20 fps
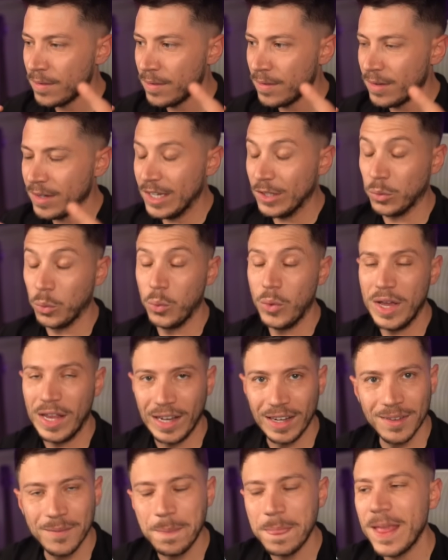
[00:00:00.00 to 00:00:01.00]
It
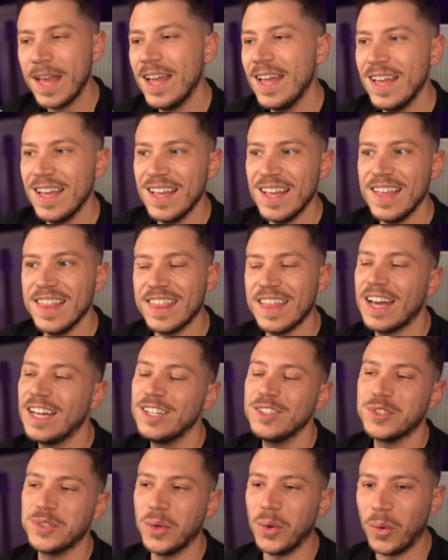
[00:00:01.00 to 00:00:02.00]
will. That
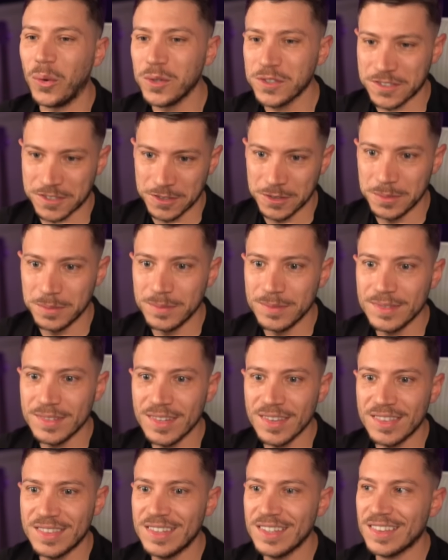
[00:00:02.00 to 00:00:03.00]
is awesome.
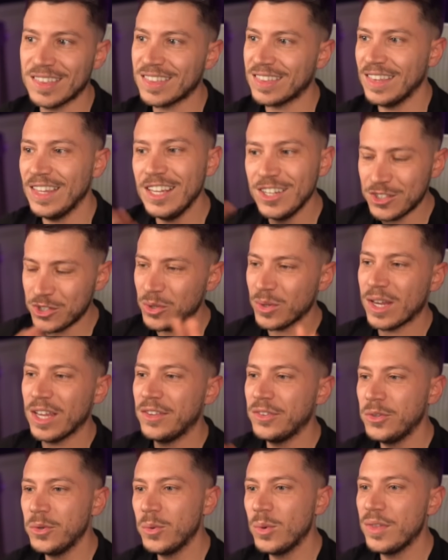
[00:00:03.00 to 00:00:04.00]
The things you can
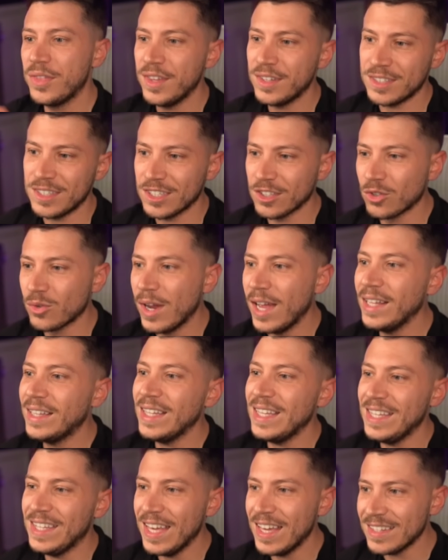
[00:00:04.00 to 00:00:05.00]
do with this is great.
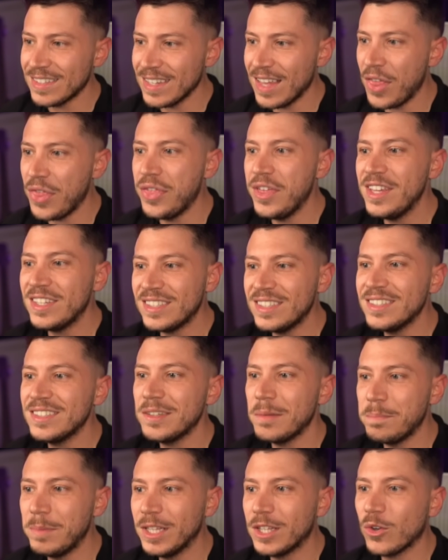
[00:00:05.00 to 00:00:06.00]
Yes, this is a
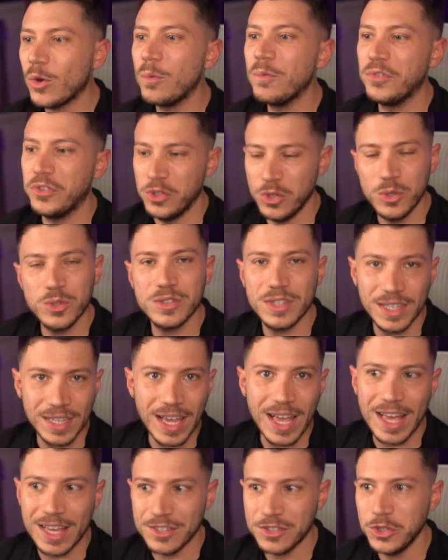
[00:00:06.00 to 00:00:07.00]
bit confusing
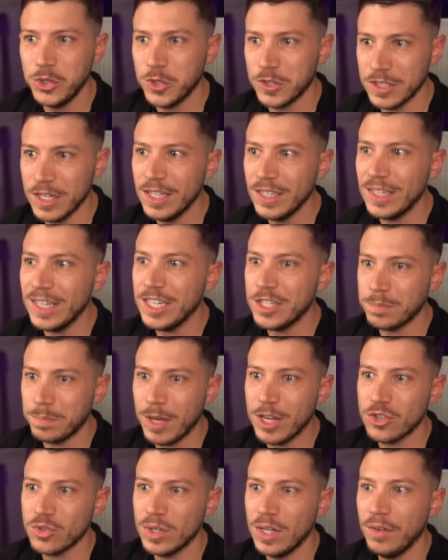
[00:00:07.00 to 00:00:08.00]
as you said,
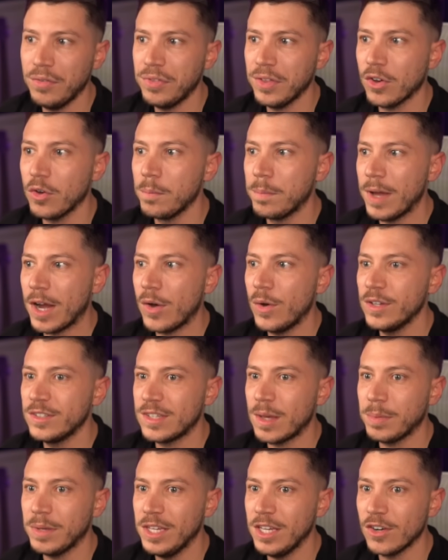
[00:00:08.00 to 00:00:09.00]
especially if the comparer is
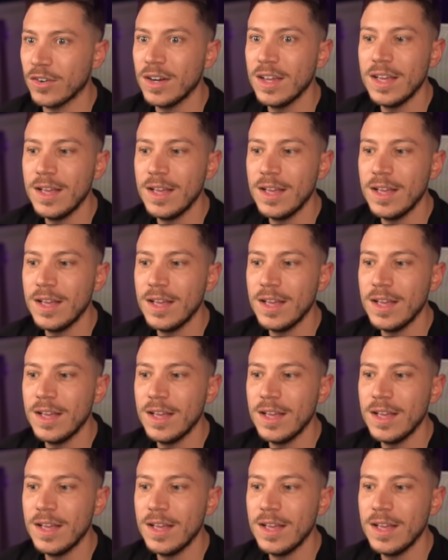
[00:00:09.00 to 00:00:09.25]
up here